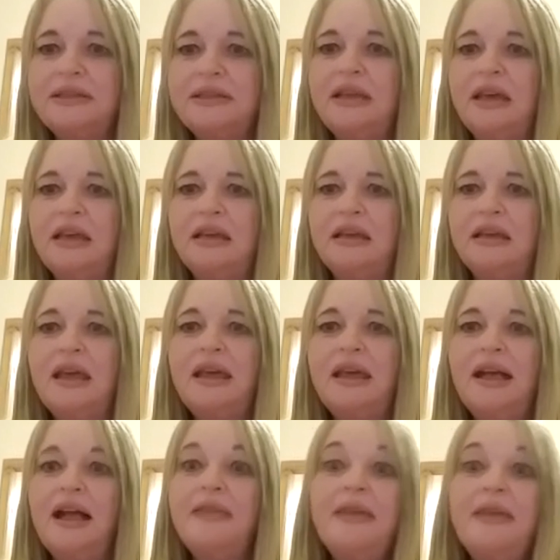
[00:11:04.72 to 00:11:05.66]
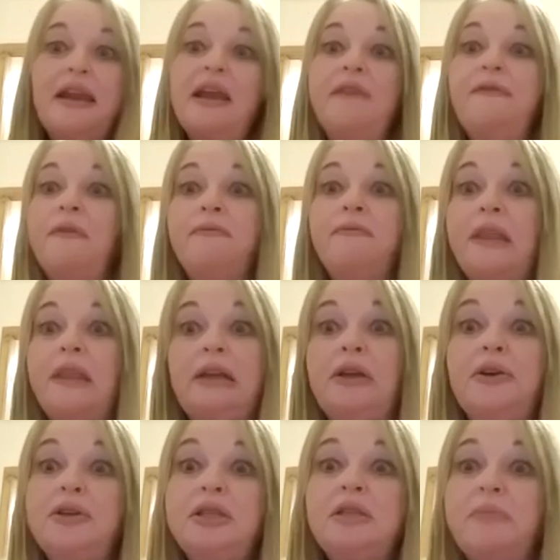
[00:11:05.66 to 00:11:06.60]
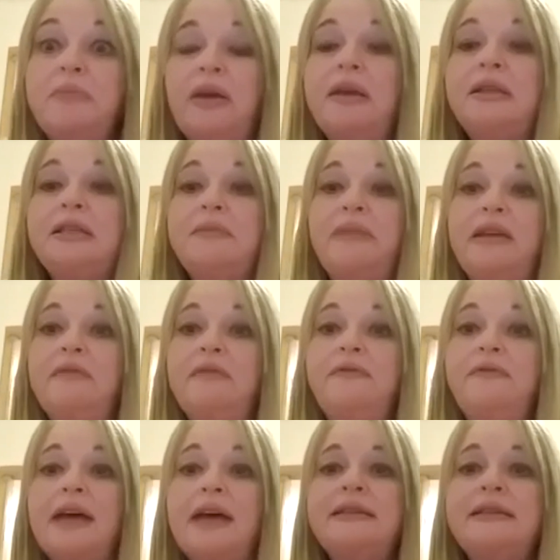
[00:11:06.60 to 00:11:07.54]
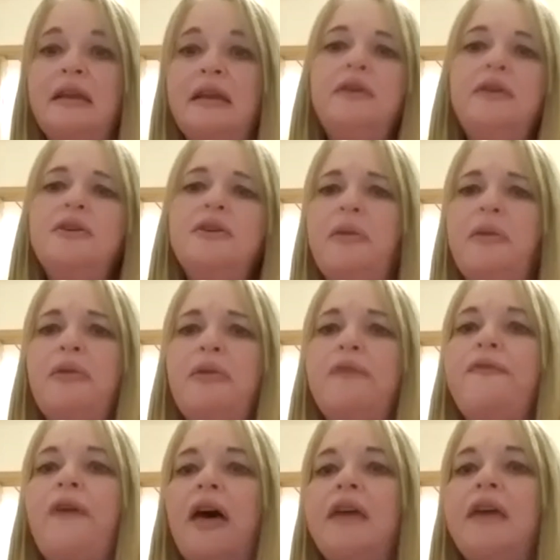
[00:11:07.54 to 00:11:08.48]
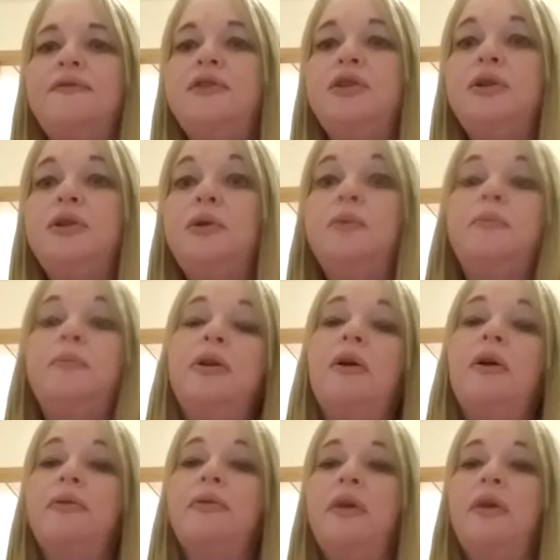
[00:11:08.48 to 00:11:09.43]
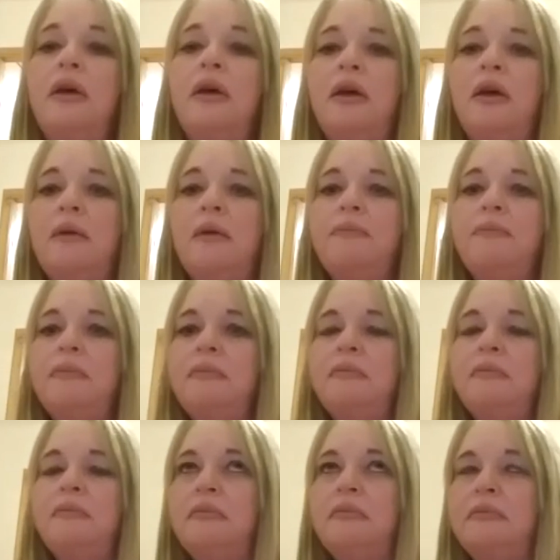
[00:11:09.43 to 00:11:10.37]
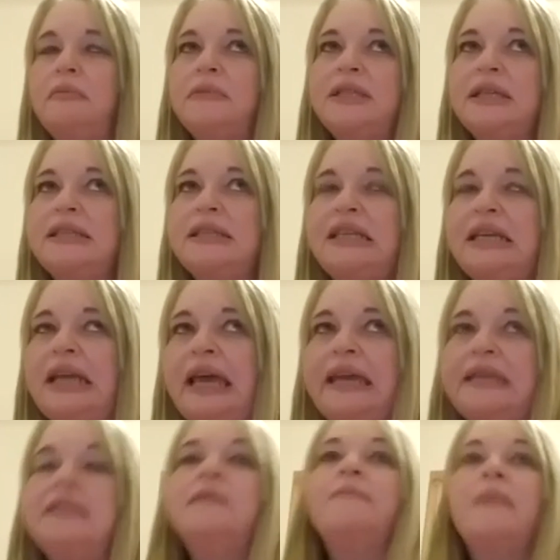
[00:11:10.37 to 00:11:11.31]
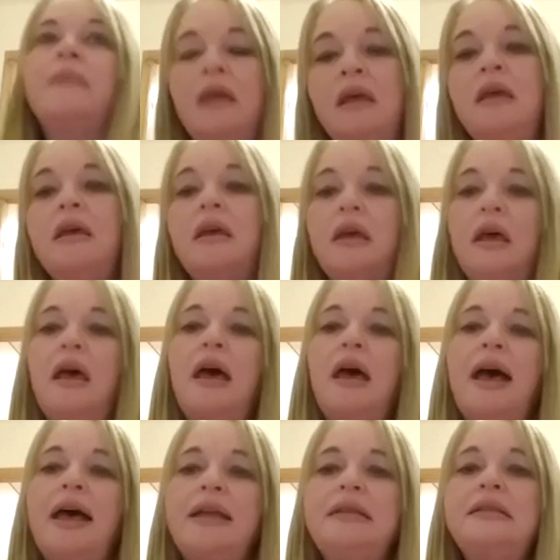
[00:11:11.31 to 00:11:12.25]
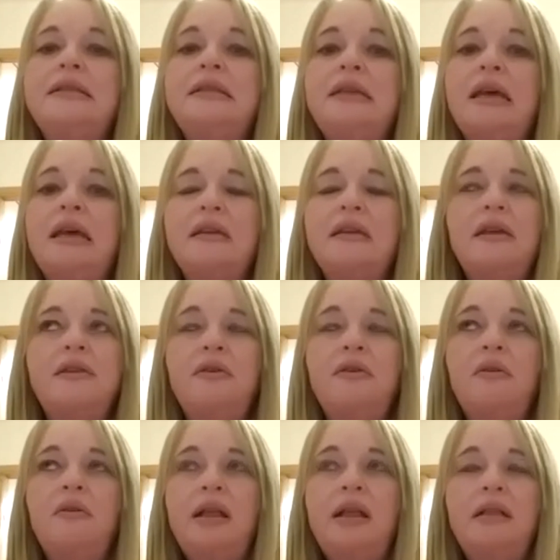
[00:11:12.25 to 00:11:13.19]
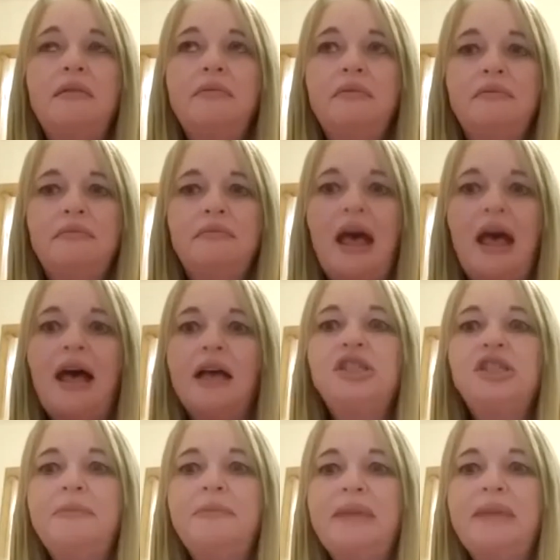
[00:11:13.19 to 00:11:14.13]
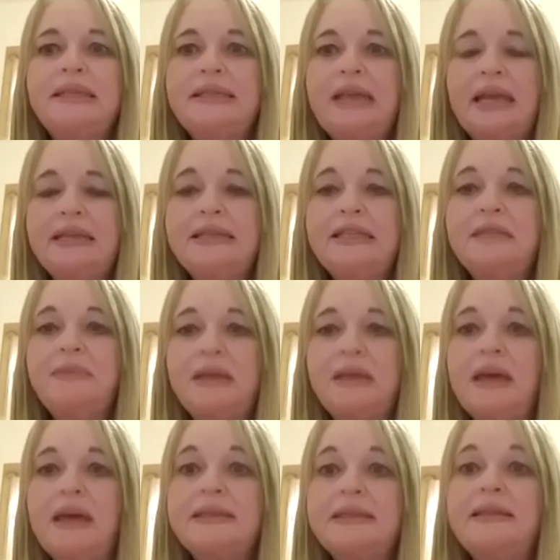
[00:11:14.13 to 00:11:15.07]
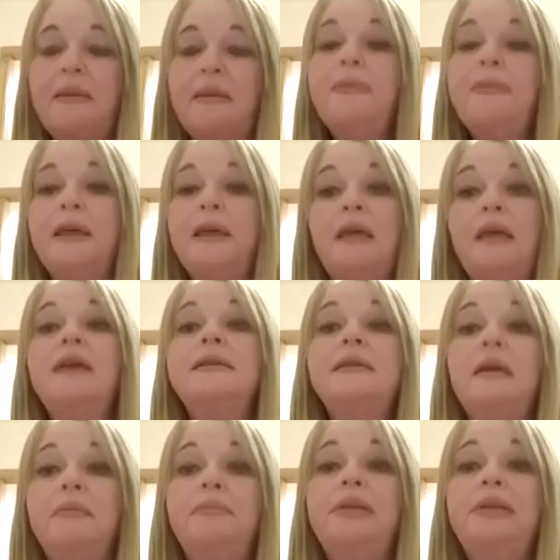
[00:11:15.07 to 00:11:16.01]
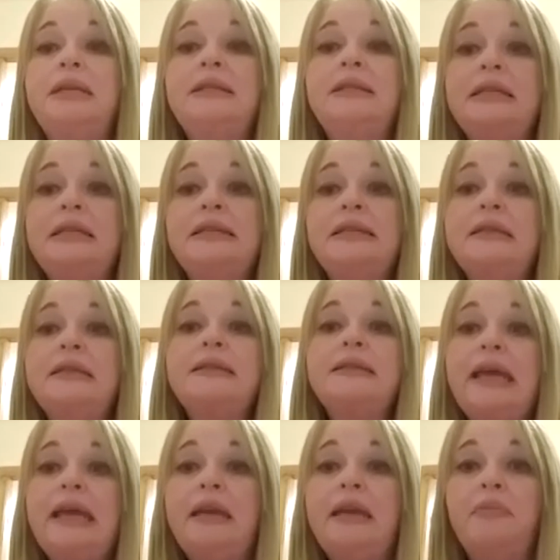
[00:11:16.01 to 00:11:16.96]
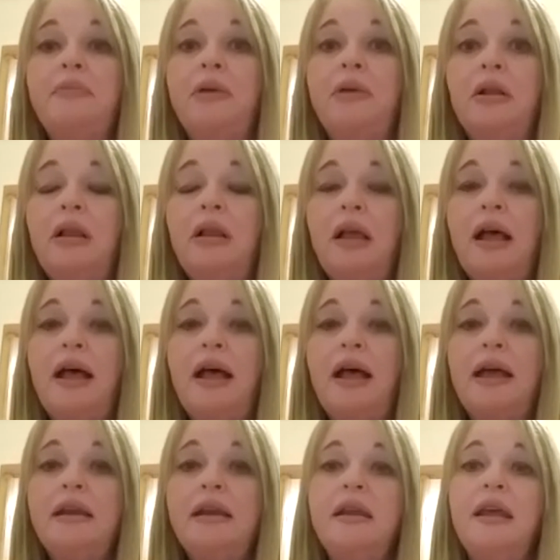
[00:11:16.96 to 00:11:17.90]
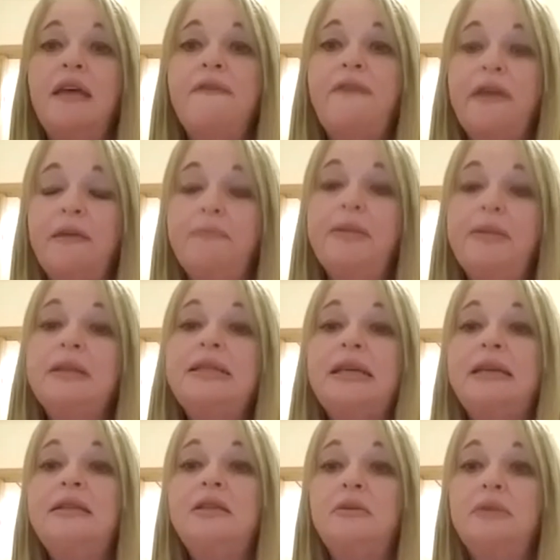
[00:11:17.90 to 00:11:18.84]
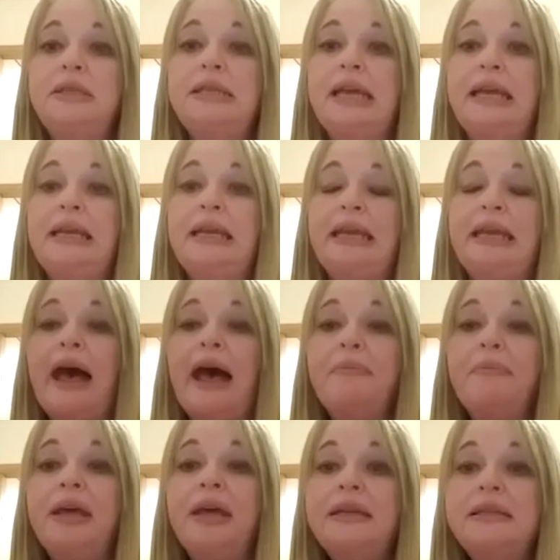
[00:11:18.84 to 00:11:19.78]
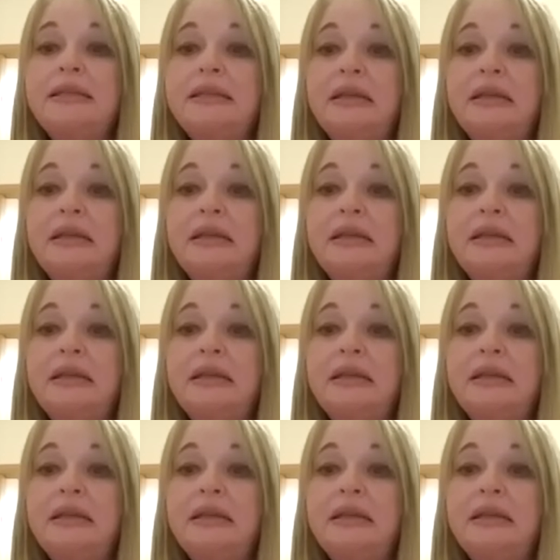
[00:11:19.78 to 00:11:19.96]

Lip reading: thing. And then I learned about intermittent fasting. I heard about the 5-2, but not the 16-8. And I thought, well, that actually makes sense to me. That's something that is completely sustainable. And if I build it into a daily habit,